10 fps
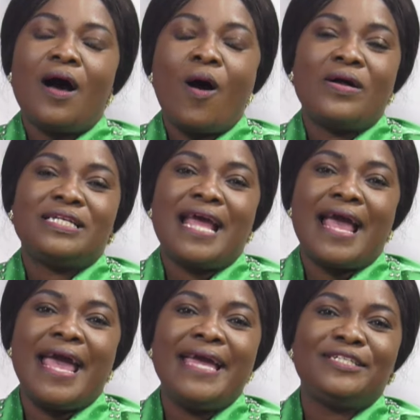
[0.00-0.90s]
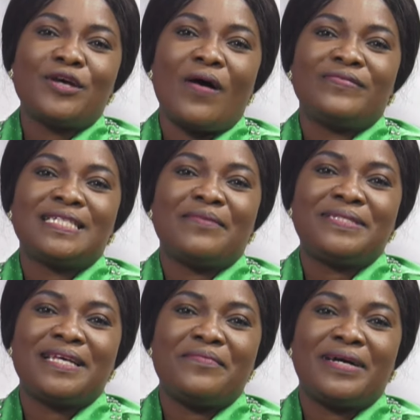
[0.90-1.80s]
On the 8th of
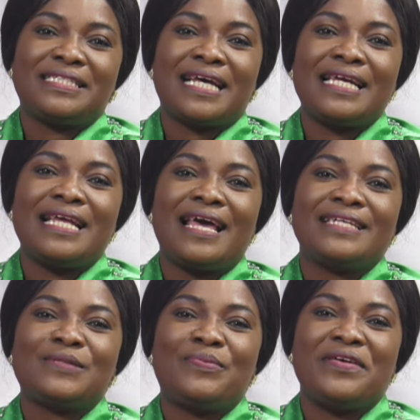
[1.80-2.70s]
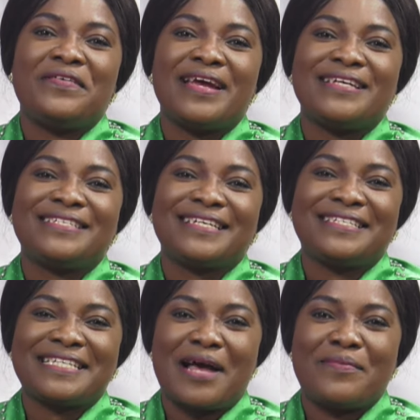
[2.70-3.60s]
September, Tahila Experience
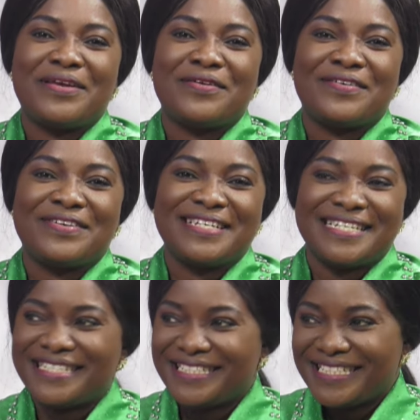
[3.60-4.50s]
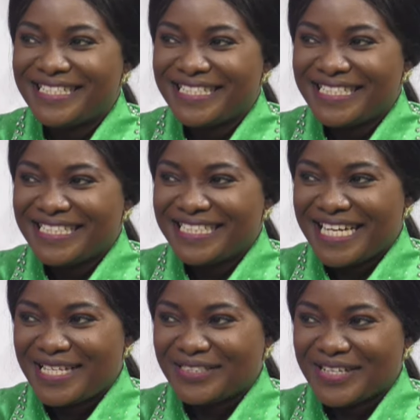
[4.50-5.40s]
is coming on.
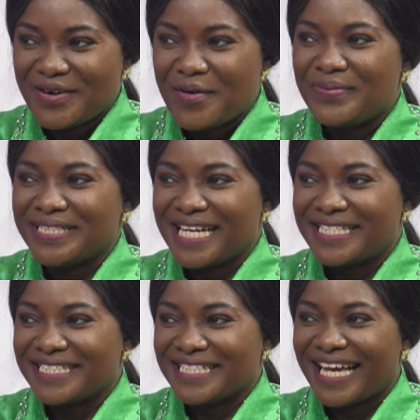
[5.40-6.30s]
And the hope that is.